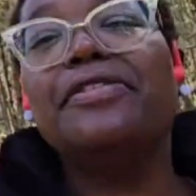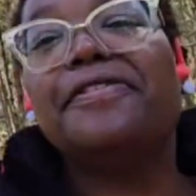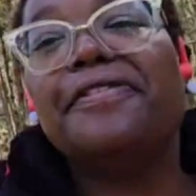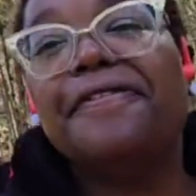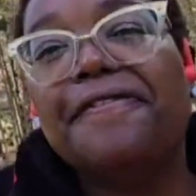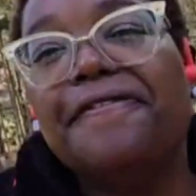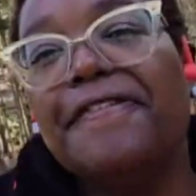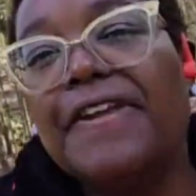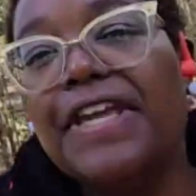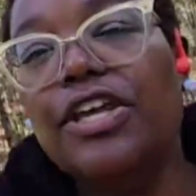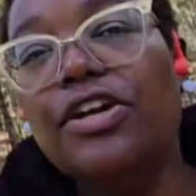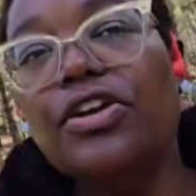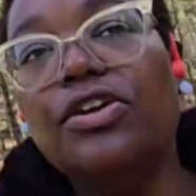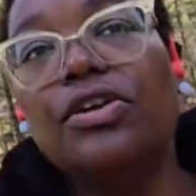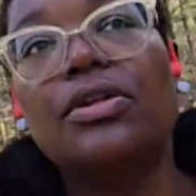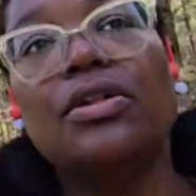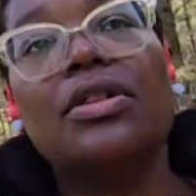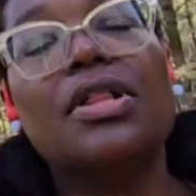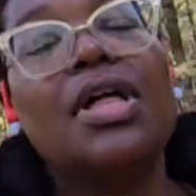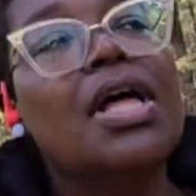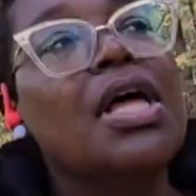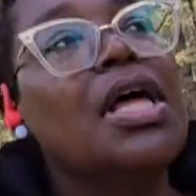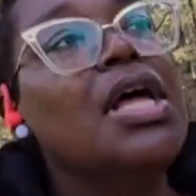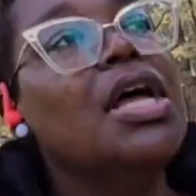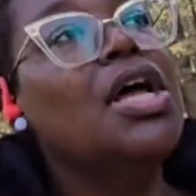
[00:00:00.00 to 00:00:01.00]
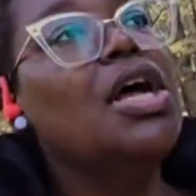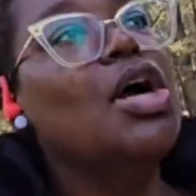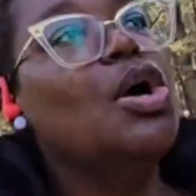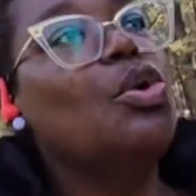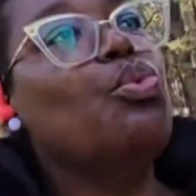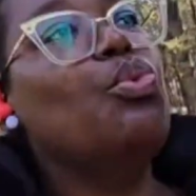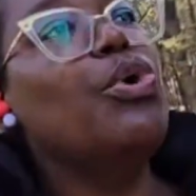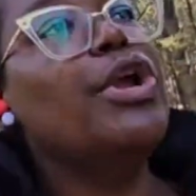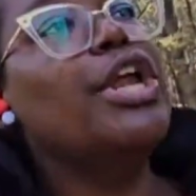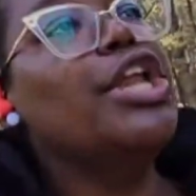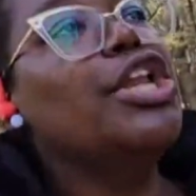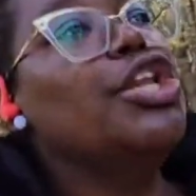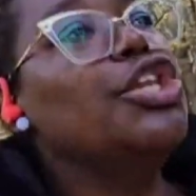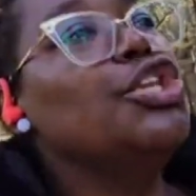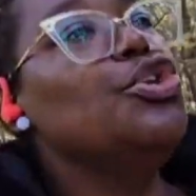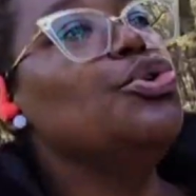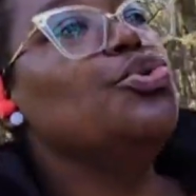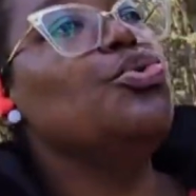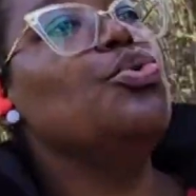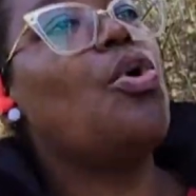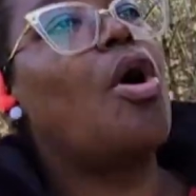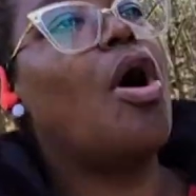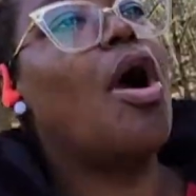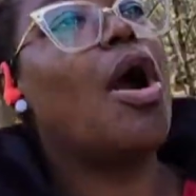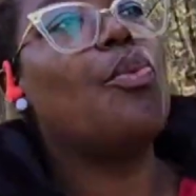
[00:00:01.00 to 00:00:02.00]
feel when
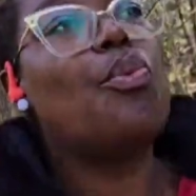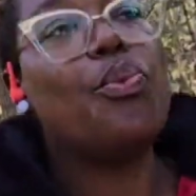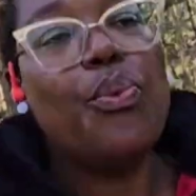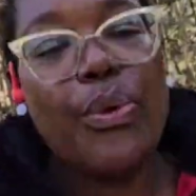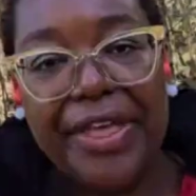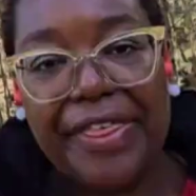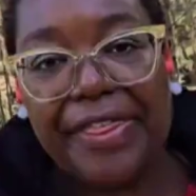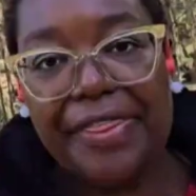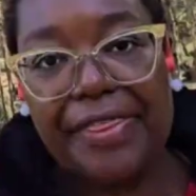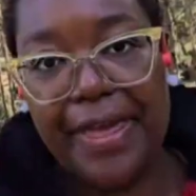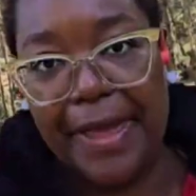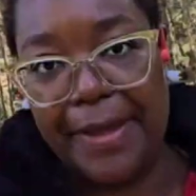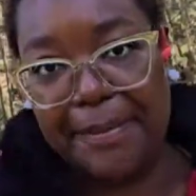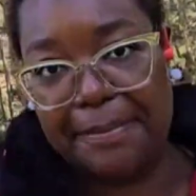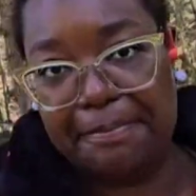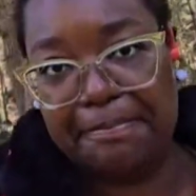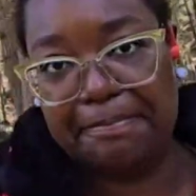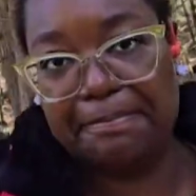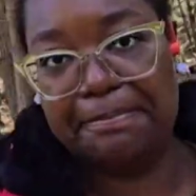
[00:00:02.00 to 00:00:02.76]
you are with them.